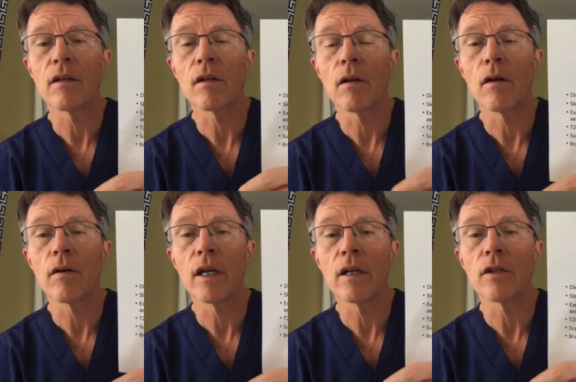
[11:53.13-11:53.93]
low
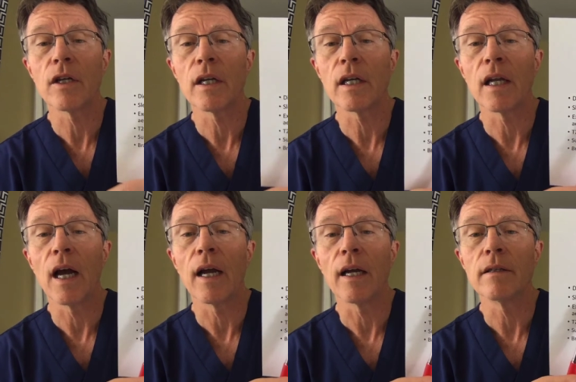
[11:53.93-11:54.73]
ketogenic
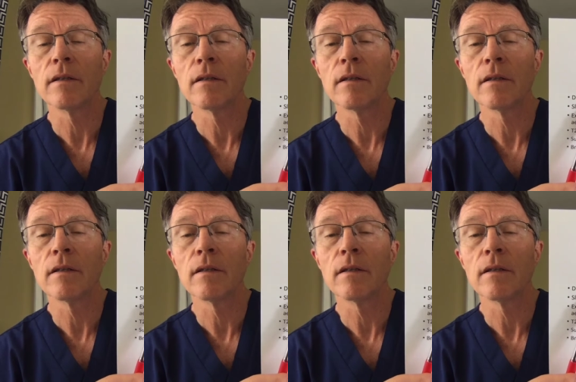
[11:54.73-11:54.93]
diet,